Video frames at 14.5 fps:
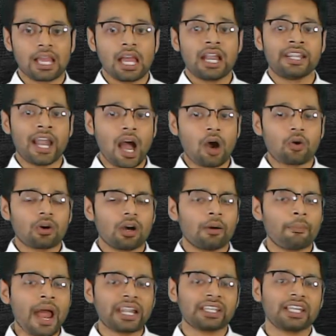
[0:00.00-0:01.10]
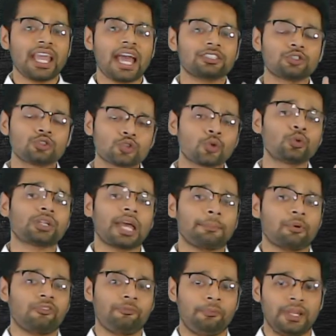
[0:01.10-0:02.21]
Now a battery has two type
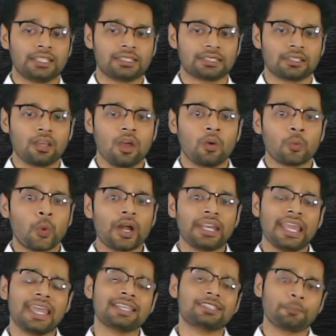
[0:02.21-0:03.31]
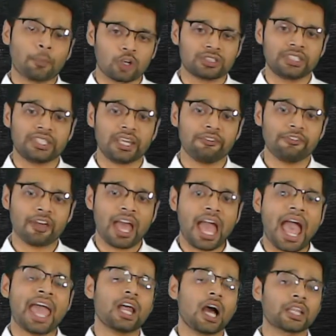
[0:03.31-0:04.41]
of plates. One is positive
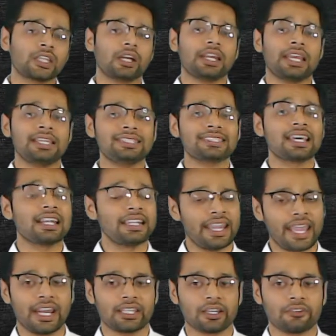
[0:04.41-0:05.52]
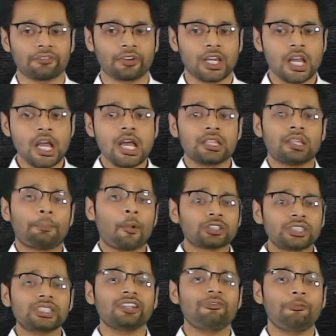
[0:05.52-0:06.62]
and other is negative. The
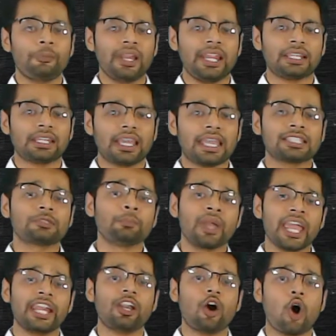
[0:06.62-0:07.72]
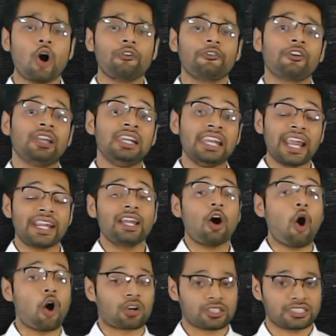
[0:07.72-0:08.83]
positive plate is made of lead
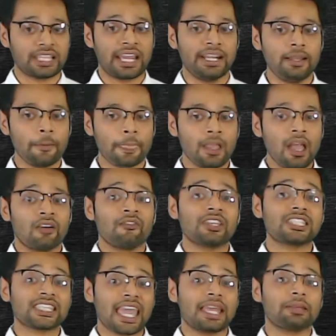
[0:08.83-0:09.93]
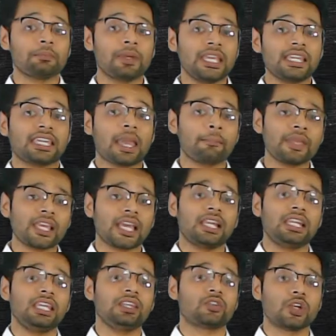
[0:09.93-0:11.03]
oxide, which can be
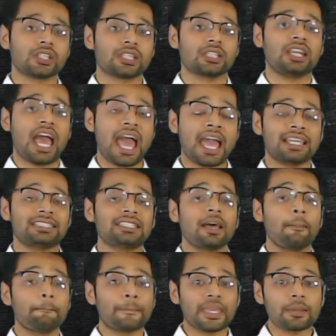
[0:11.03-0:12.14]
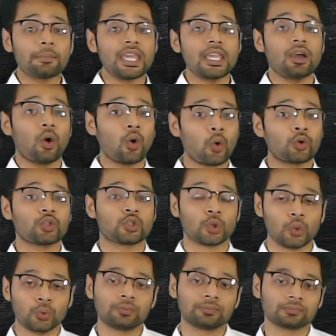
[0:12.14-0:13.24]
chemically written as PbO2,